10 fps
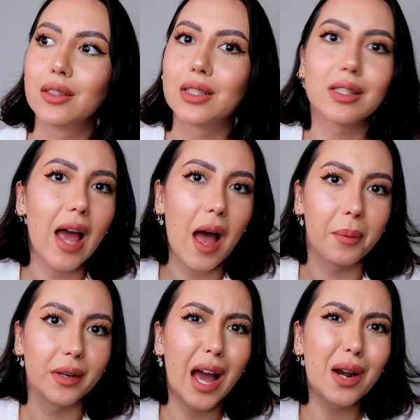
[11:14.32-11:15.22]
didn't
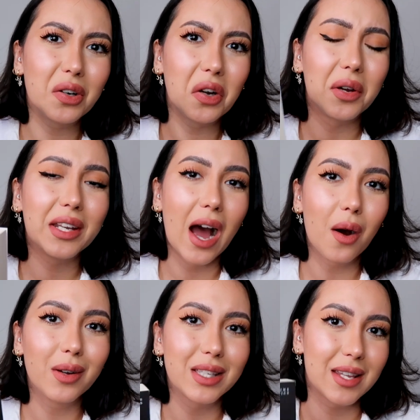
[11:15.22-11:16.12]
happen. I don't know, and
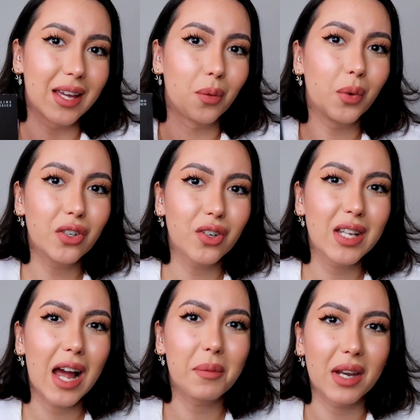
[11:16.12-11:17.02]
now it's like winter
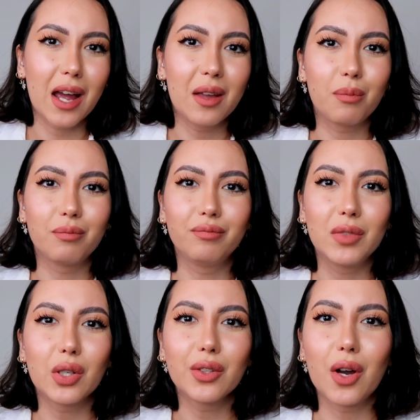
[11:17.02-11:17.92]
time and I
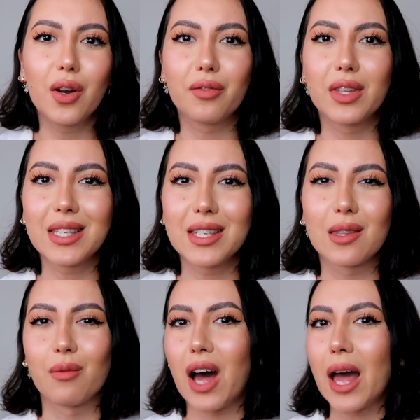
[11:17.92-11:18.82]
don't know if this is
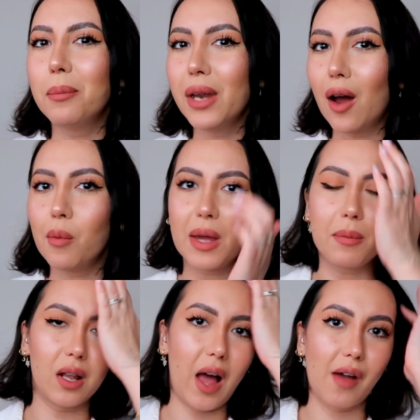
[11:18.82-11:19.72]
the vibe now.
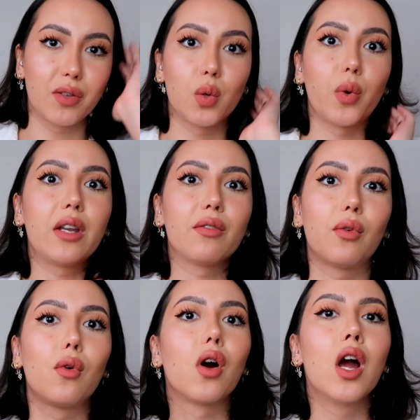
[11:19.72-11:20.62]
Maybe I'll have to wait
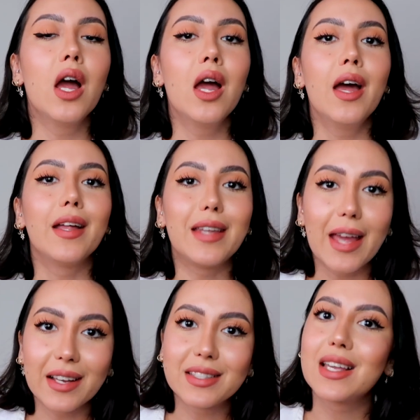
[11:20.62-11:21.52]
for
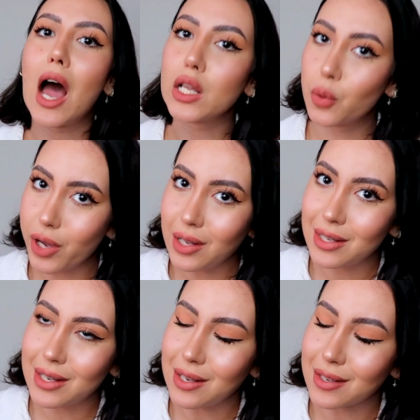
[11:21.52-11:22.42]
next Halloween
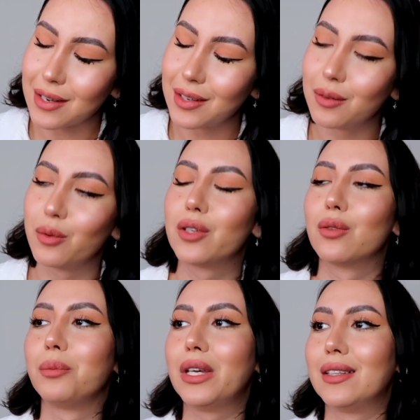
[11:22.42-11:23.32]
season, which
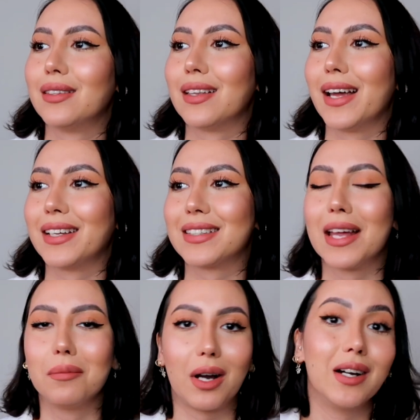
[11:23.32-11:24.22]
will be in like
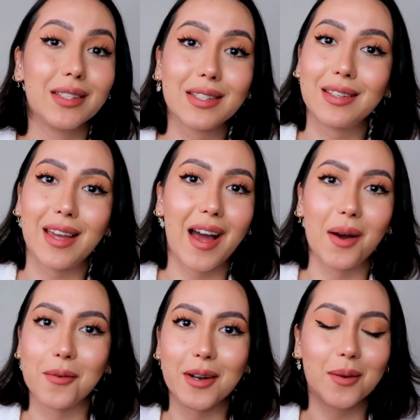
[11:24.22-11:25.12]
10 months.
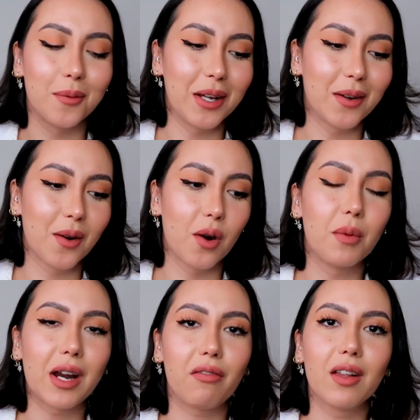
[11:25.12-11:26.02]
Yeah, way to go.
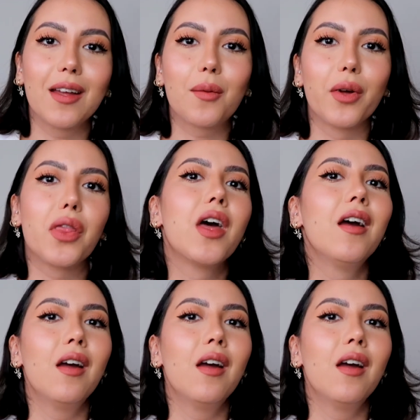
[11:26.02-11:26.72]
But I feel like with